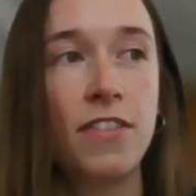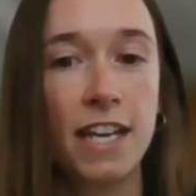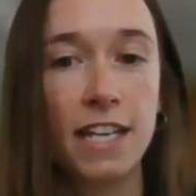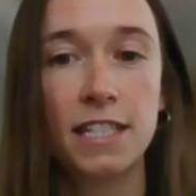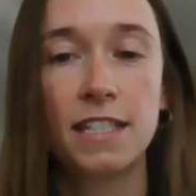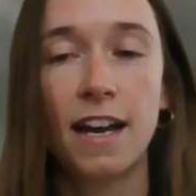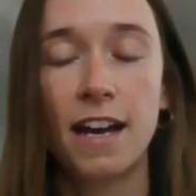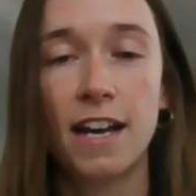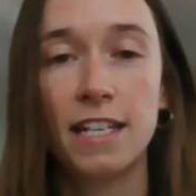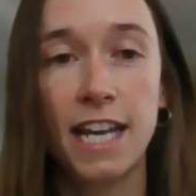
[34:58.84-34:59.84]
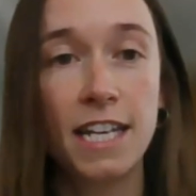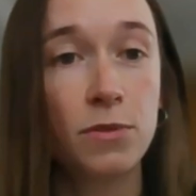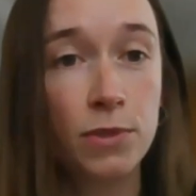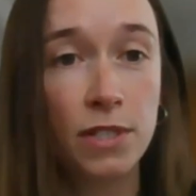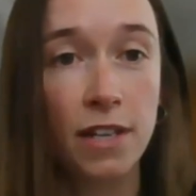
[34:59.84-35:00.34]
This
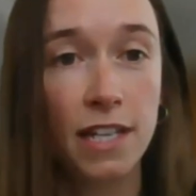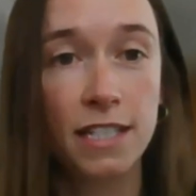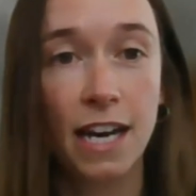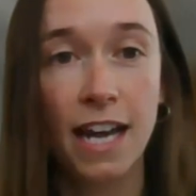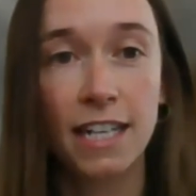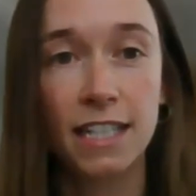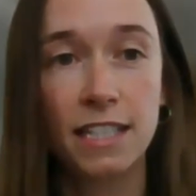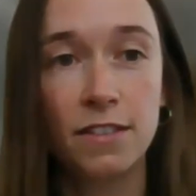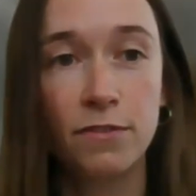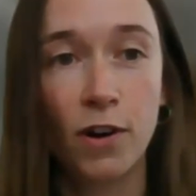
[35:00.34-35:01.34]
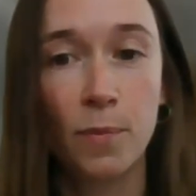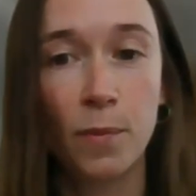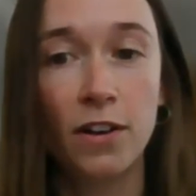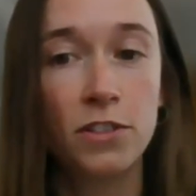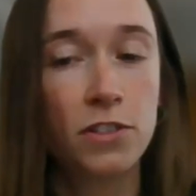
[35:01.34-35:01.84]
data is collected from
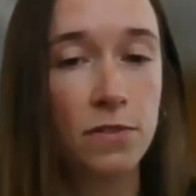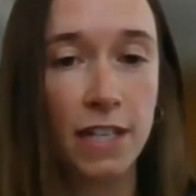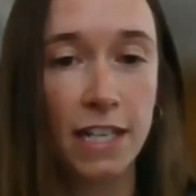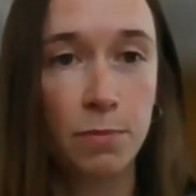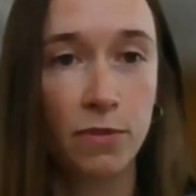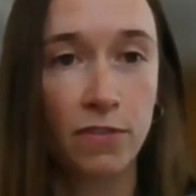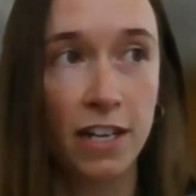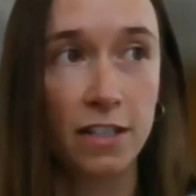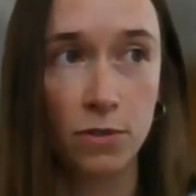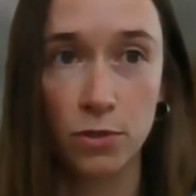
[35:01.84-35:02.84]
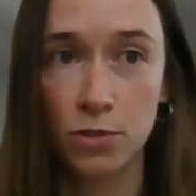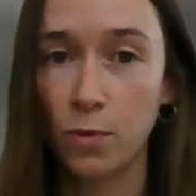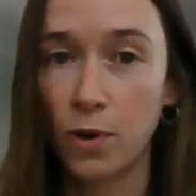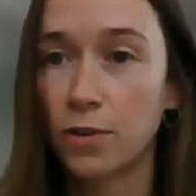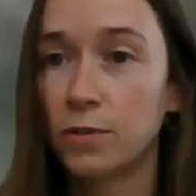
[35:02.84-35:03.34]
hundreds of data providers across
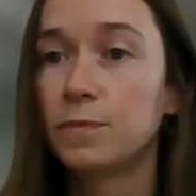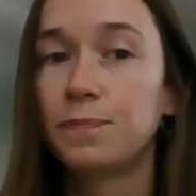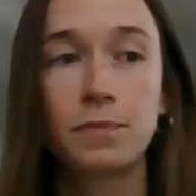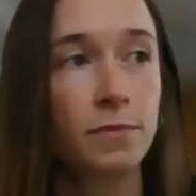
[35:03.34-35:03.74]
the world,